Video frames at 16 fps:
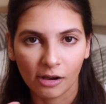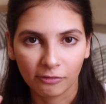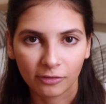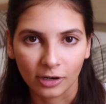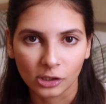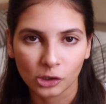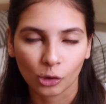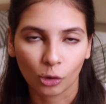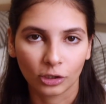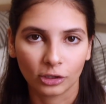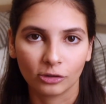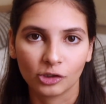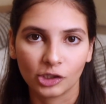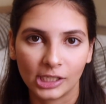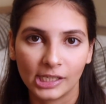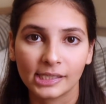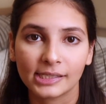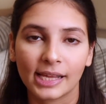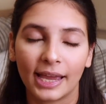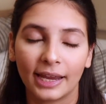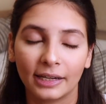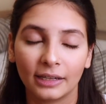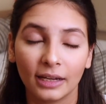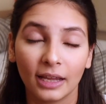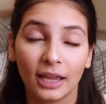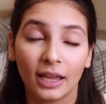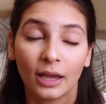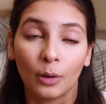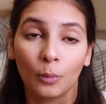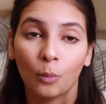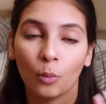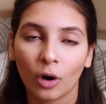flush on your cheeks and
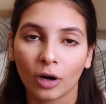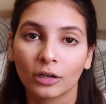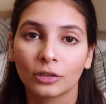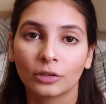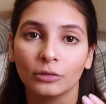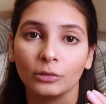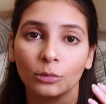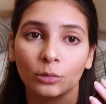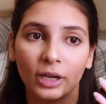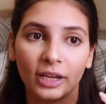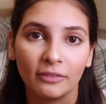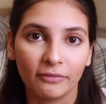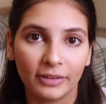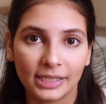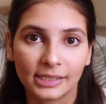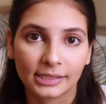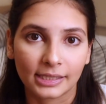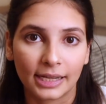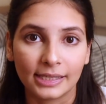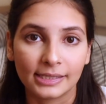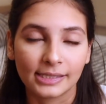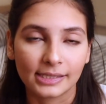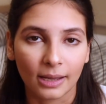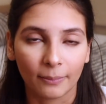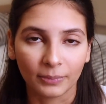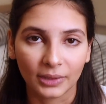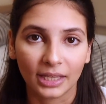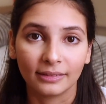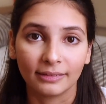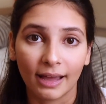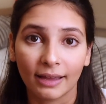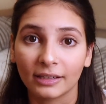want to invest in
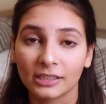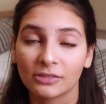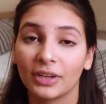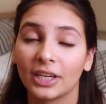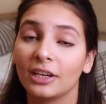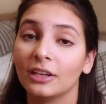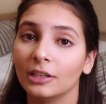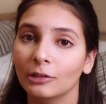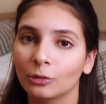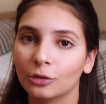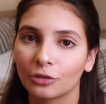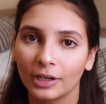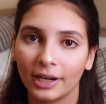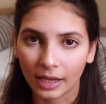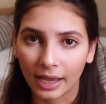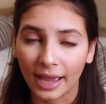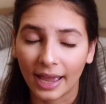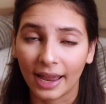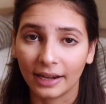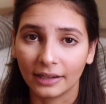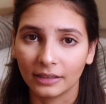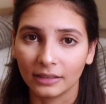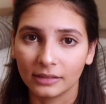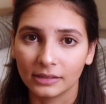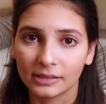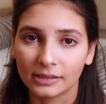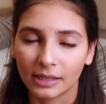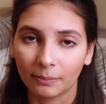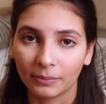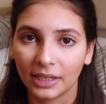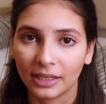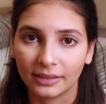something that is very neutral and
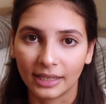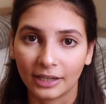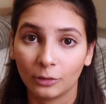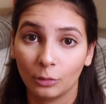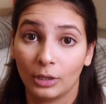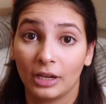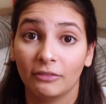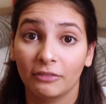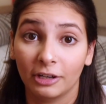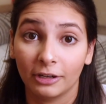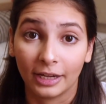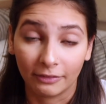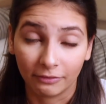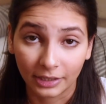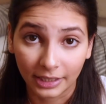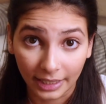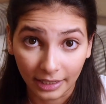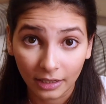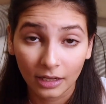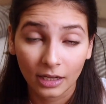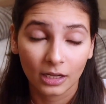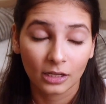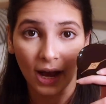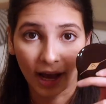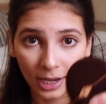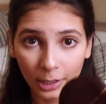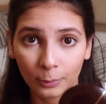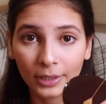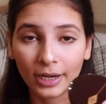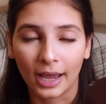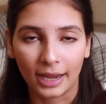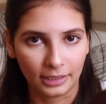something that you can wear every day. I
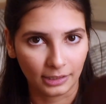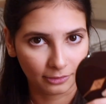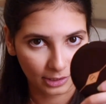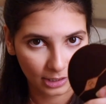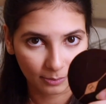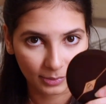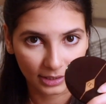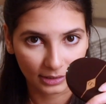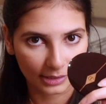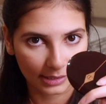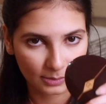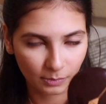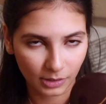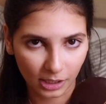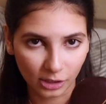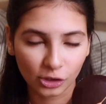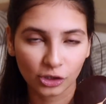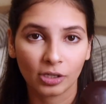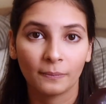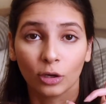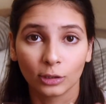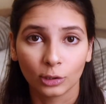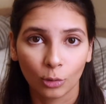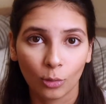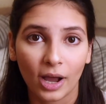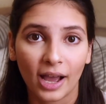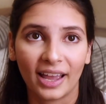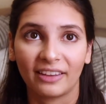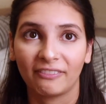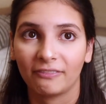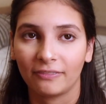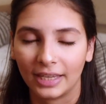will highly recommend this blush, although
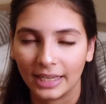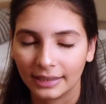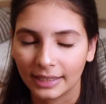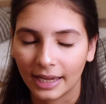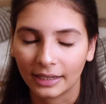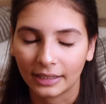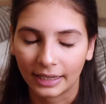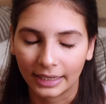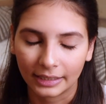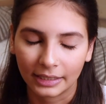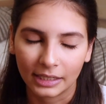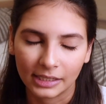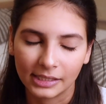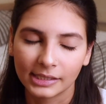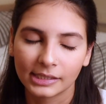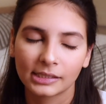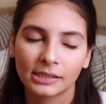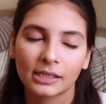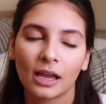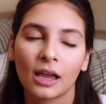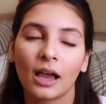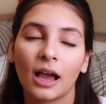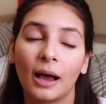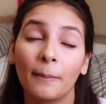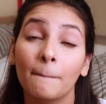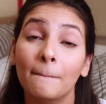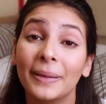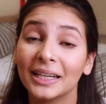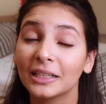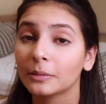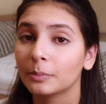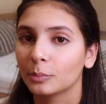I feel that it is a
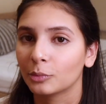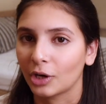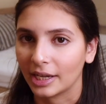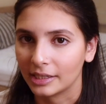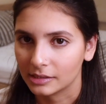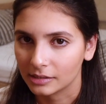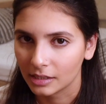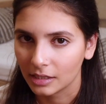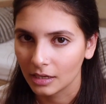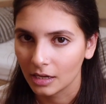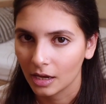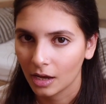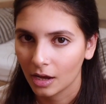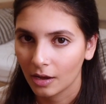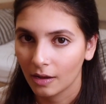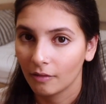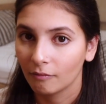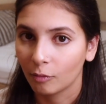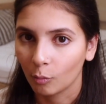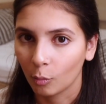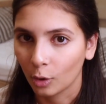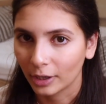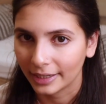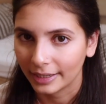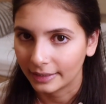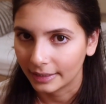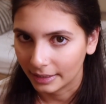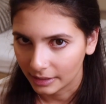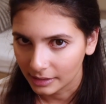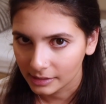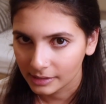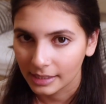bit pricey for what it
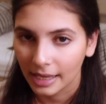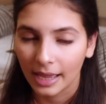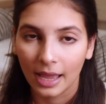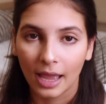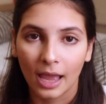is,